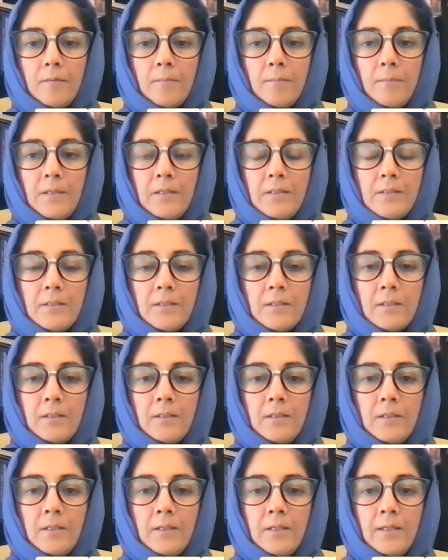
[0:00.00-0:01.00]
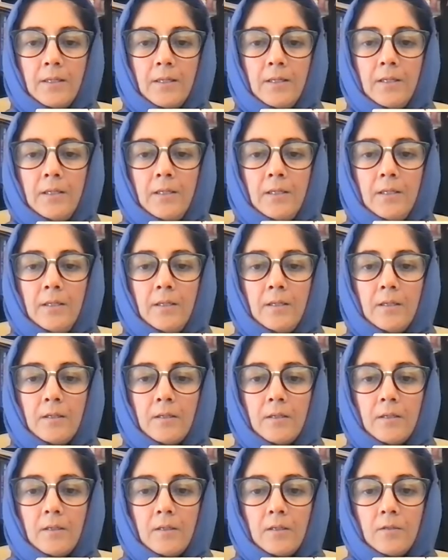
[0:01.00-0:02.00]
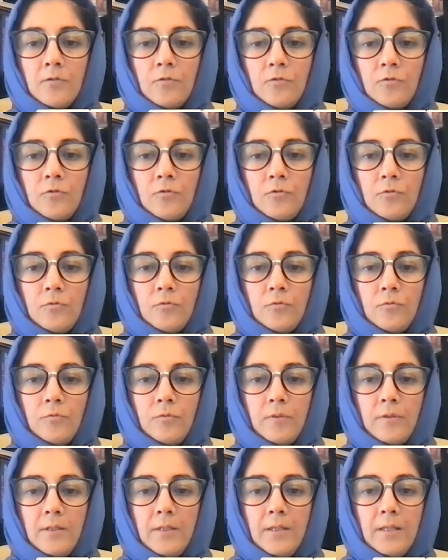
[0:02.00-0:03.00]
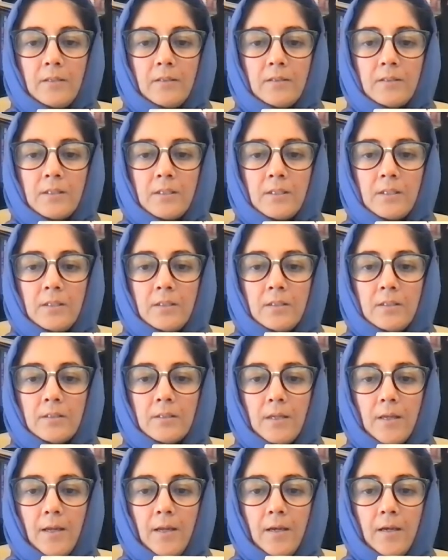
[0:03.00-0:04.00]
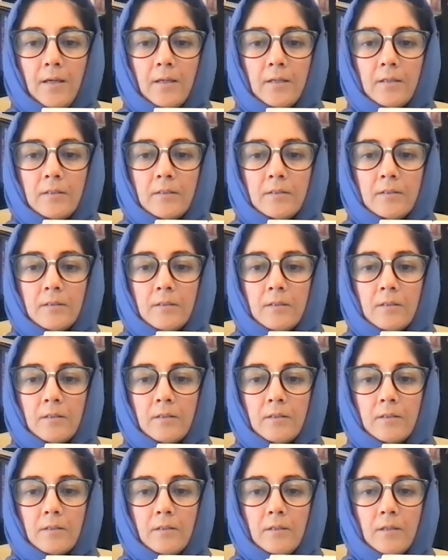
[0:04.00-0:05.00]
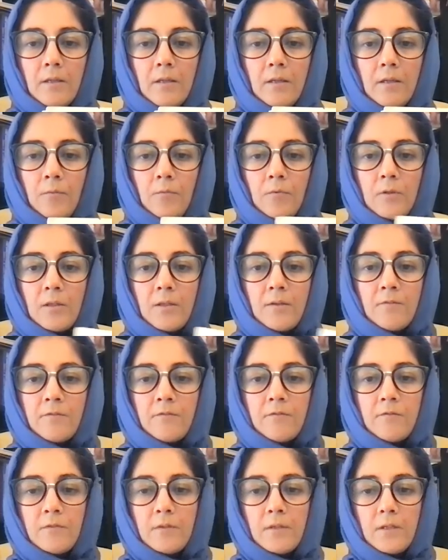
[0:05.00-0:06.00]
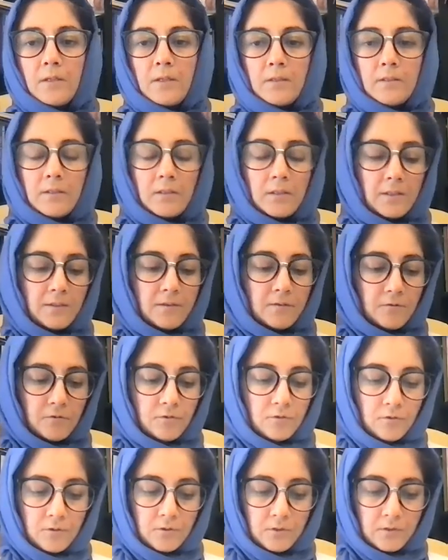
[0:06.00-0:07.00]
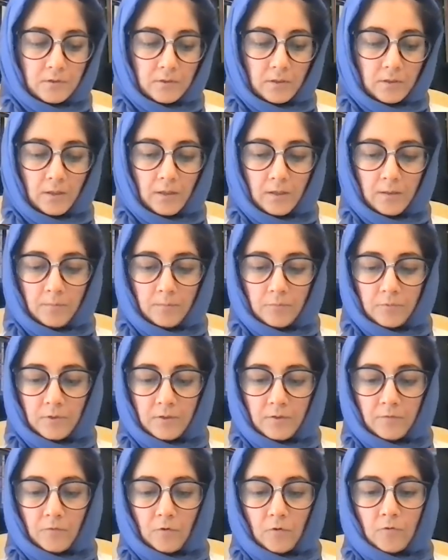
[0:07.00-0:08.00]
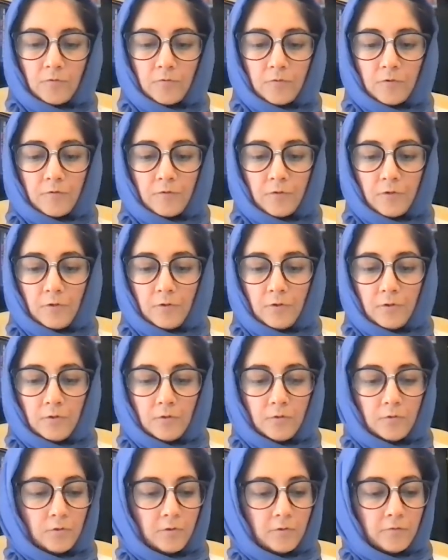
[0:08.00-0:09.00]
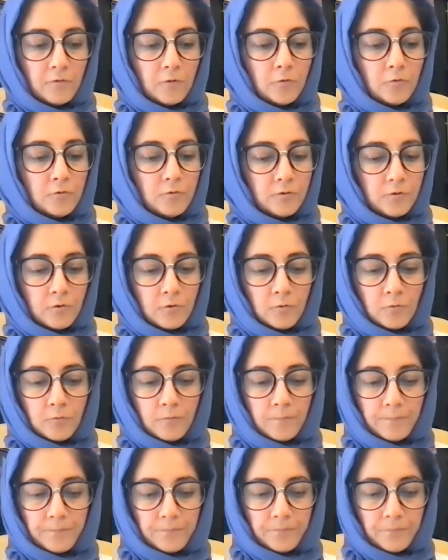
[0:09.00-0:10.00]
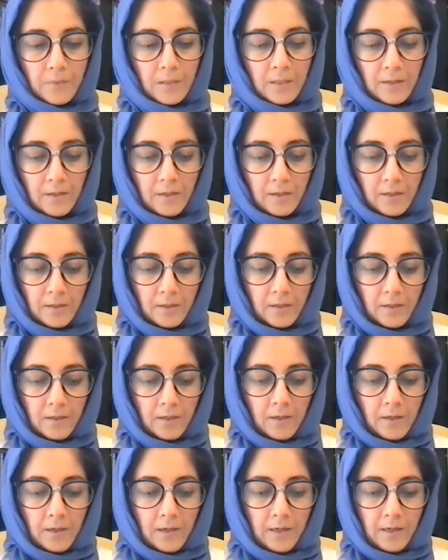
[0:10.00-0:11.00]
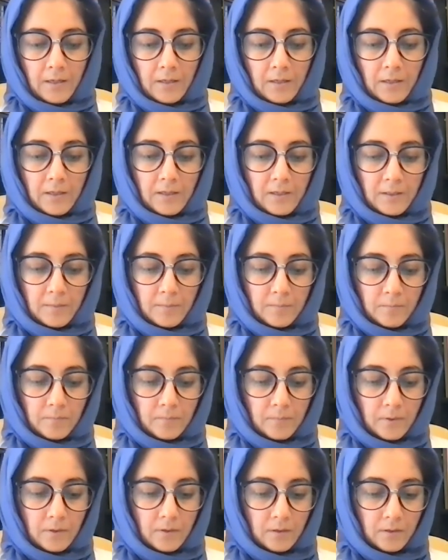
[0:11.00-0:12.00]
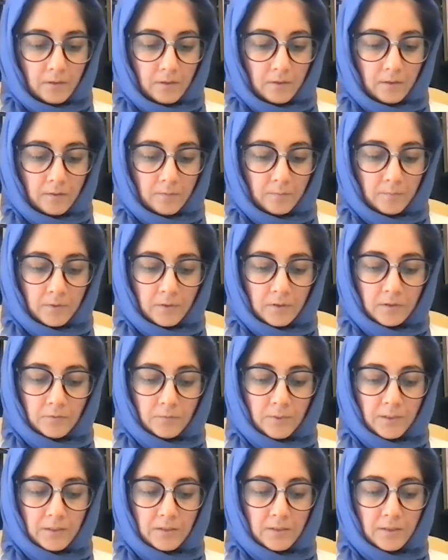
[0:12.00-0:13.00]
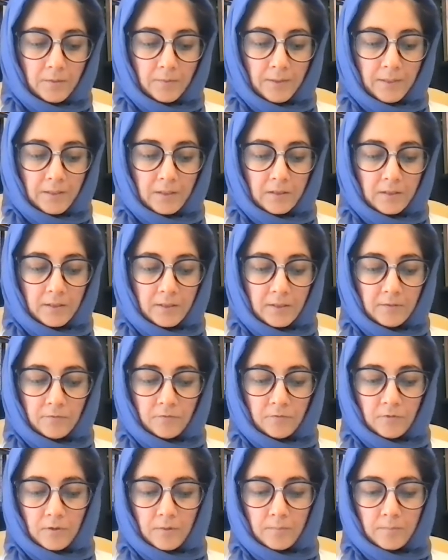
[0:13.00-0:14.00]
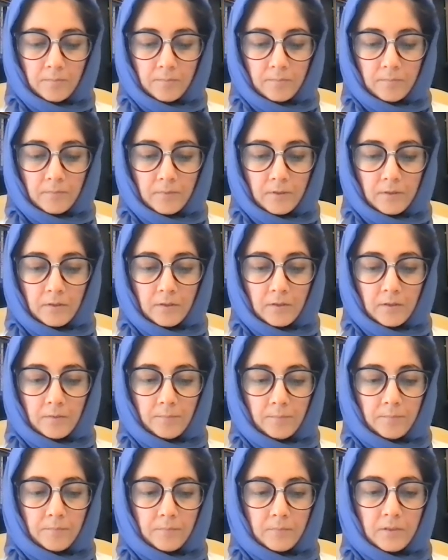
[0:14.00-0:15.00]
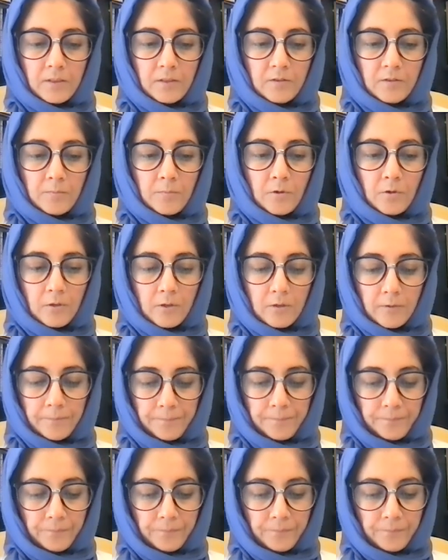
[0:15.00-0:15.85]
basically key to the incident, and it will give the listeners a brief overview of who's who. And I'm going to read directly from this book.